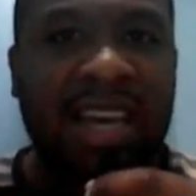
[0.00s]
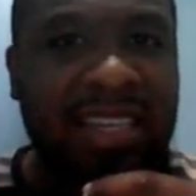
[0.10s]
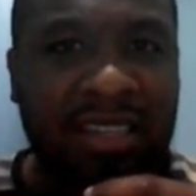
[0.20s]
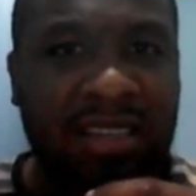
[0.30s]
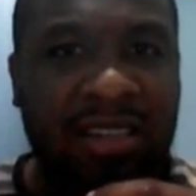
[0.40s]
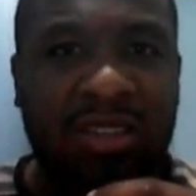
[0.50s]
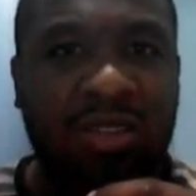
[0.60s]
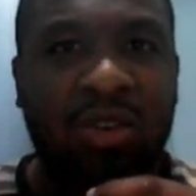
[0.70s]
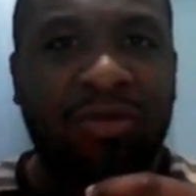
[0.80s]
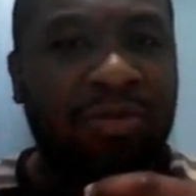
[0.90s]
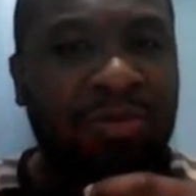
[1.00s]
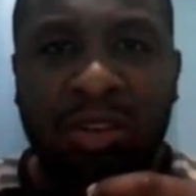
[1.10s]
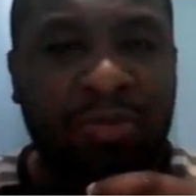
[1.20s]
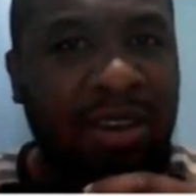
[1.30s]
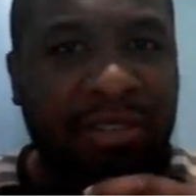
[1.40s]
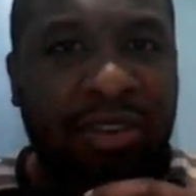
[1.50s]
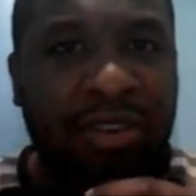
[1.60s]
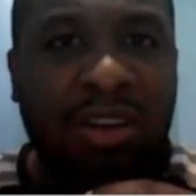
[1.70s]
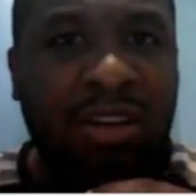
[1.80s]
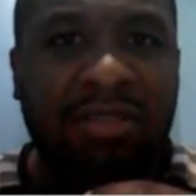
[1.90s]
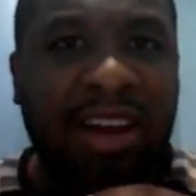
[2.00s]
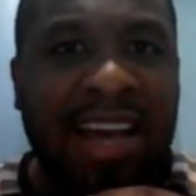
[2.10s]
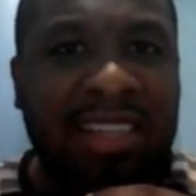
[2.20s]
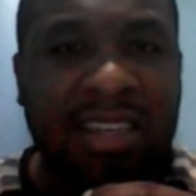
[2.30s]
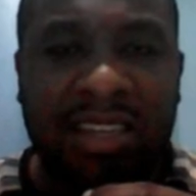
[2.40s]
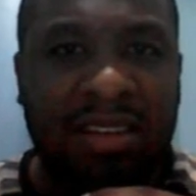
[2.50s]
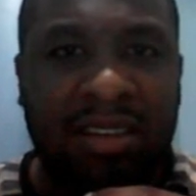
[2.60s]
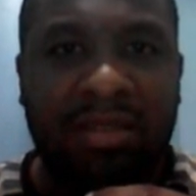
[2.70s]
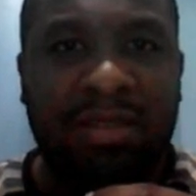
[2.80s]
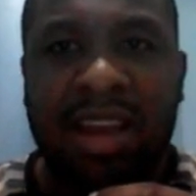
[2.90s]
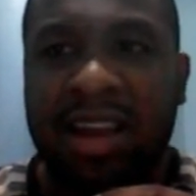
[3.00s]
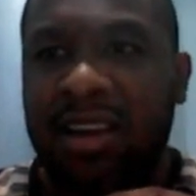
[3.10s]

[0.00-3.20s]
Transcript: Just ask. Don't be afraid of asking.